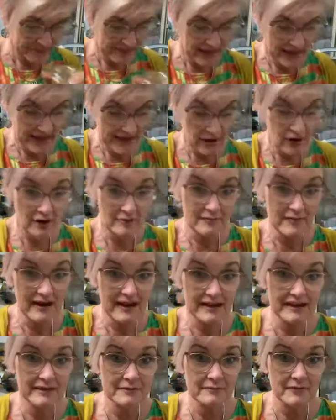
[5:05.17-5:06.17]
and I
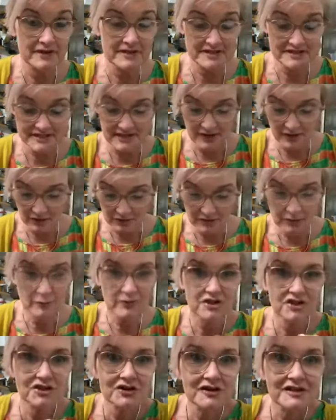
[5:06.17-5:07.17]
made it myself. I
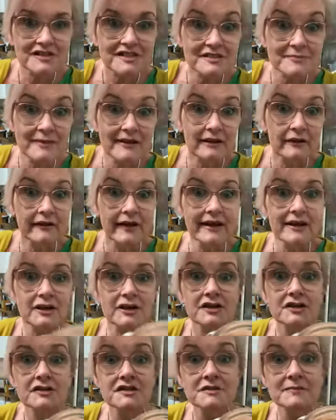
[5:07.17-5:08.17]
wish you could smell that.
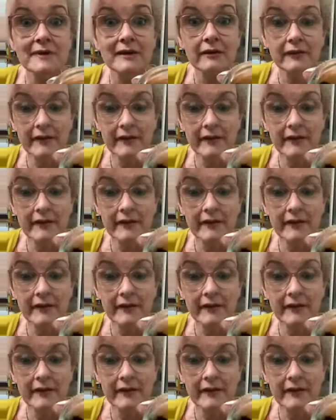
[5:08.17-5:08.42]
Can you smell